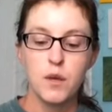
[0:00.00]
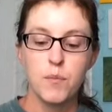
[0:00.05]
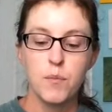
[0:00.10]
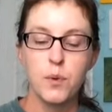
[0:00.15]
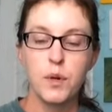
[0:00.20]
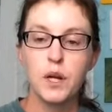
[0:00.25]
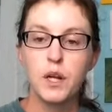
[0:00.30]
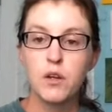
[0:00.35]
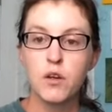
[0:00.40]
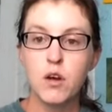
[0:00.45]

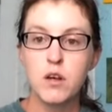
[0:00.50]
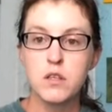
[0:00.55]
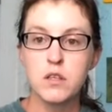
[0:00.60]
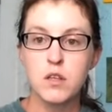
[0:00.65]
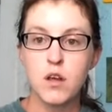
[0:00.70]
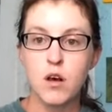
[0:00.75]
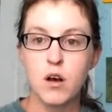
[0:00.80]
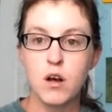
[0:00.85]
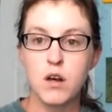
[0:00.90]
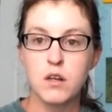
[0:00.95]
pretty tall
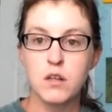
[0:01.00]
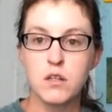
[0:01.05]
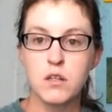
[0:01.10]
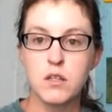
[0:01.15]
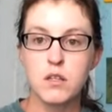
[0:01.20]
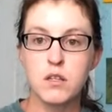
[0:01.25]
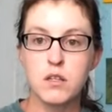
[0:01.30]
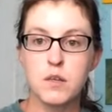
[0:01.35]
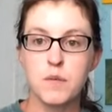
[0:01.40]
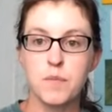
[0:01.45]

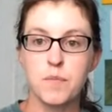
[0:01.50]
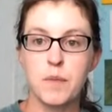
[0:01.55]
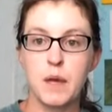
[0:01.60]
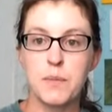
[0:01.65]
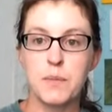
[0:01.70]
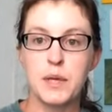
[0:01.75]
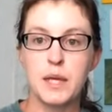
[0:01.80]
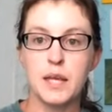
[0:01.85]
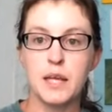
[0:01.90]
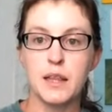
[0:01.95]
socks,
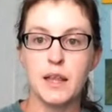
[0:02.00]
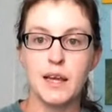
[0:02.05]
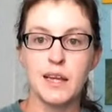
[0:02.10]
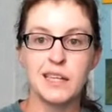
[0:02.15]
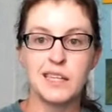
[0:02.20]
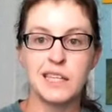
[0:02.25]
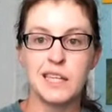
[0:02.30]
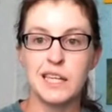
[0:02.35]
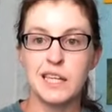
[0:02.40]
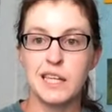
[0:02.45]
maybe
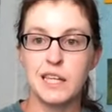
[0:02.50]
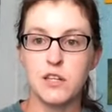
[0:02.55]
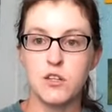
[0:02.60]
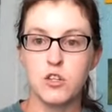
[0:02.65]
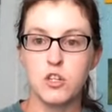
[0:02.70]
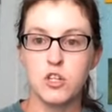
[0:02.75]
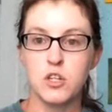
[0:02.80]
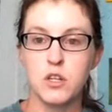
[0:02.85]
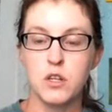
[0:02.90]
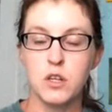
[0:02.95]
like
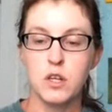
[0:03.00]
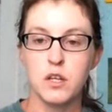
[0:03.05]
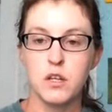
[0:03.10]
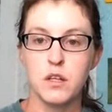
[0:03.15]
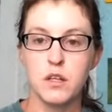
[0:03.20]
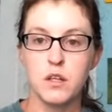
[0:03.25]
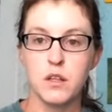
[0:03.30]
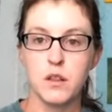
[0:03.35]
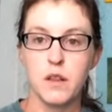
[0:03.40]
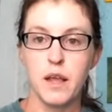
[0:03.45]
10-inch
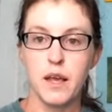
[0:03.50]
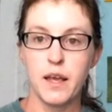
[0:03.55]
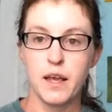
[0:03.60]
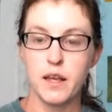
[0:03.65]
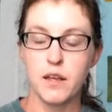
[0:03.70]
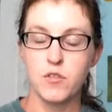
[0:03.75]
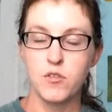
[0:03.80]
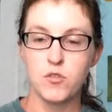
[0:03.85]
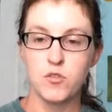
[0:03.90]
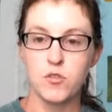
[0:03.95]

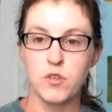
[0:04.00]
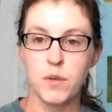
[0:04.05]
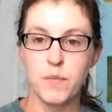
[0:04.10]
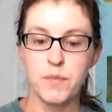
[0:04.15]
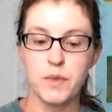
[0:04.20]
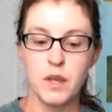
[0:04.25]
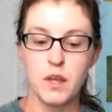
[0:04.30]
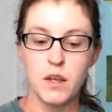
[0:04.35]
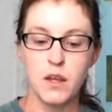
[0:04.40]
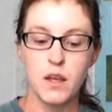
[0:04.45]
legs or
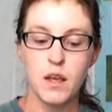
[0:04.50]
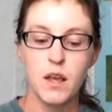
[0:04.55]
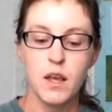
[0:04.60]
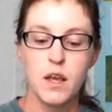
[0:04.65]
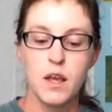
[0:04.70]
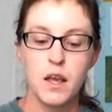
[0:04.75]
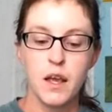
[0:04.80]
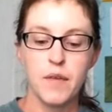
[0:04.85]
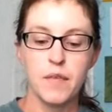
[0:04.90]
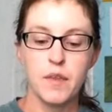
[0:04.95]
something,
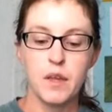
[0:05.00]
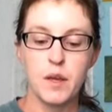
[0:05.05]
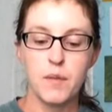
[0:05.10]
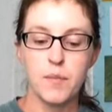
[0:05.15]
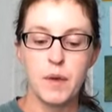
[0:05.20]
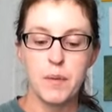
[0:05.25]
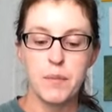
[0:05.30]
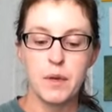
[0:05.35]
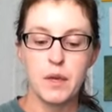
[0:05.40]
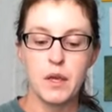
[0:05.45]
and then
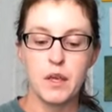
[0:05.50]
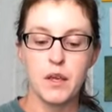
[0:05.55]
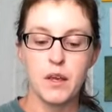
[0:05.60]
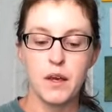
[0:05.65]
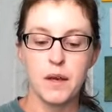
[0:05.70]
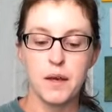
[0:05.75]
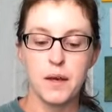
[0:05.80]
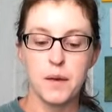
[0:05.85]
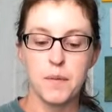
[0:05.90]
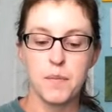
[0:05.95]
maybe
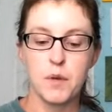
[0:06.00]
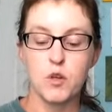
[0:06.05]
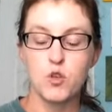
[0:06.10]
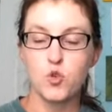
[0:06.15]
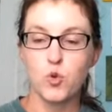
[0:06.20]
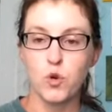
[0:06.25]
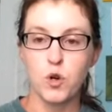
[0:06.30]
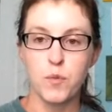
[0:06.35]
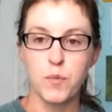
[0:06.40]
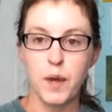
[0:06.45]
a
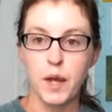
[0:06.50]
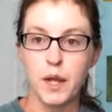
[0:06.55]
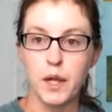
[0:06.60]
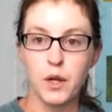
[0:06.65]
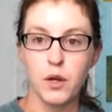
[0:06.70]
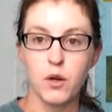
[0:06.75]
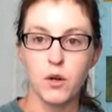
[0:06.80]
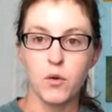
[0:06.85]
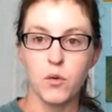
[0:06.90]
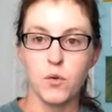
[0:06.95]
shorter
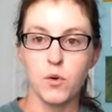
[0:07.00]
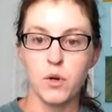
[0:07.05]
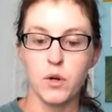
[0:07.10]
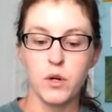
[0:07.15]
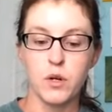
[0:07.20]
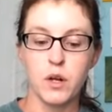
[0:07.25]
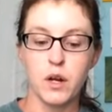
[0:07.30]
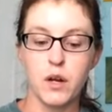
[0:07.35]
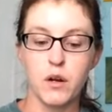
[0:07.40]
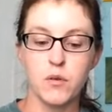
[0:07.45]
pair,
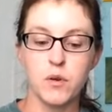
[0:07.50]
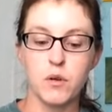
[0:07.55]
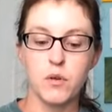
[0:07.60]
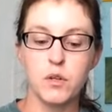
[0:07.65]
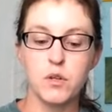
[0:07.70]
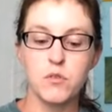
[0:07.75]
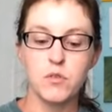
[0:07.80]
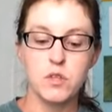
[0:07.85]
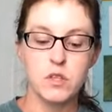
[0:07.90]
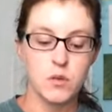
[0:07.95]
or I don't know,
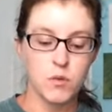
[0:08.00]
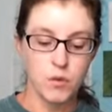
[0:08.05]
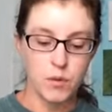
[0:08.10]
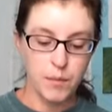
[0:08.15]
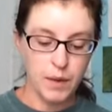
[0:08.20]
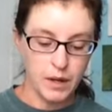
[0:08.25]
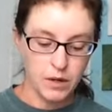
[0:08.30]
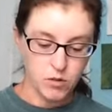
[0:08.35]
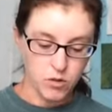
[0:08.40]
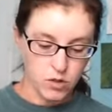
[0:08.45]
use the
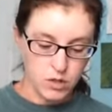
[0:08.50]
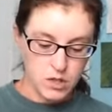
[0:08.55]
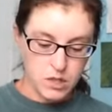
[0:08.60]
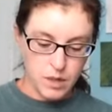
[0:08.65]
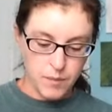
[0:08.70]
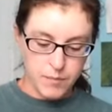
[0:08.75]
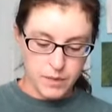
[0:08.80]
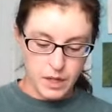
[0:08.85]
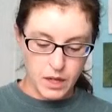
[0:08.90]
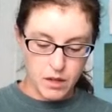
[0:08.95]
remainder in
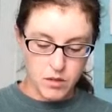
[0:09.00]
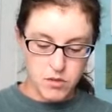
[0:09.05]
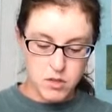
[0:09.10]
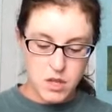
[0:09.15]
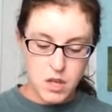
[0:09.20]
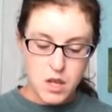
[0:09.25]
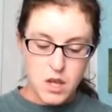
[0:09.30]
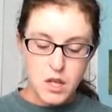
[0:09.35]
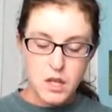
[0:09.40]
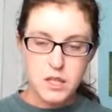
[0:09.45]
something else,
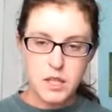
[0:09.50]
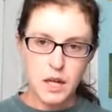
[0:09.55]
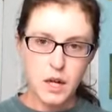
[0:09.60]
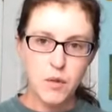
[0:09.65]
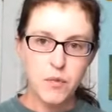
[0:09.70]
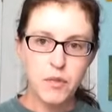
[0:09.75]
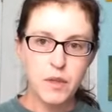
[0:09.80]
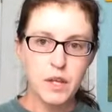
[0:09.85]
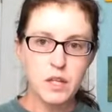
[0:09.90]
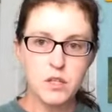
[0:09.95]
because I
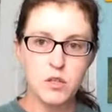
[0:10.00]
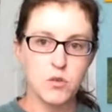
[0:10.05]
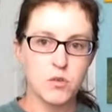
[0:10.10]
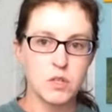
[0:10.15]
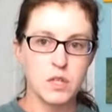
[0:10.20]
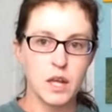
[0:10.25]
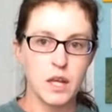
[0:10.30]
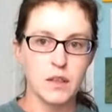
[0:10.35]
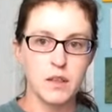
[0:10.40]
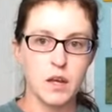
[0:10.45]
don't think it's going
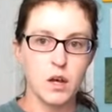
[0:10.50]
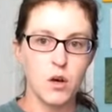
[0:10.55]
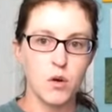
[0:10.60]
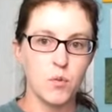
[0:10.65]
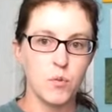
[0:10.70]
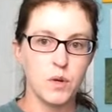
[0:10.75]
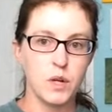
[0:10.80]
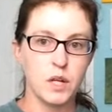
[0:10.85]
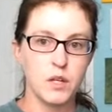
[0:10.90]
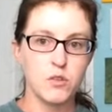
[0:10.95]
to take the
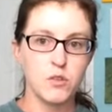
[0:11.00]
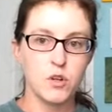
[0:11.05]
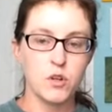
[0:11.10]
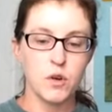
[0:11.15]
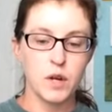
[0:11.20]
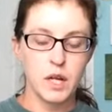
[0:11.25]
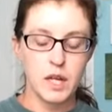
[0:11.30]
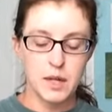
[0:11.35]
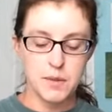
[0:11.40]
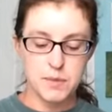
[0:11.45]
whole 100
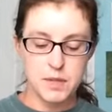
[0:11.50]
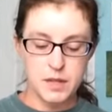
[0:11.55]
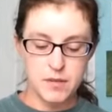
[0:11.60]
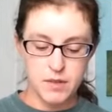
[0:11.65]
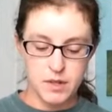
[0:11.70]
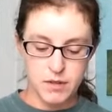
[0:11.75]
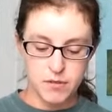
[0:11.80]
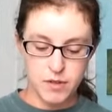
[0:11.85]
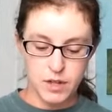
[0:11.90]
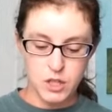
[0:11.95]
grams
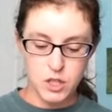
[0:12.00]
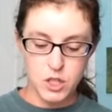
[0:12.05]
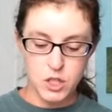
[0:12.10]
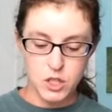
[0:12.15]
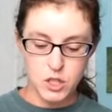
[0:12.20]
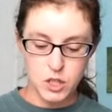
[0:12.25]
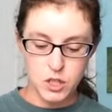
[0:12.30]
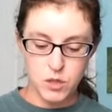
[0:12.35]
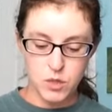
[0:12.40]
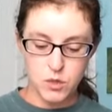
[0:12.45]
even if I
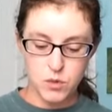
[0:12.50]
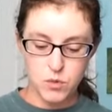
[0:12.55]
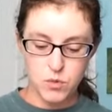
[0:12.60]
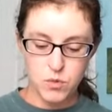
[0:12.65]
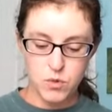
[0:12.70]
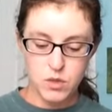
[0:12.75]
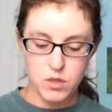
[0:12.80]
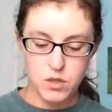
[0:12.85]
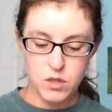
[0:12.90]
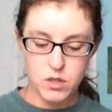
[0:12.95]
do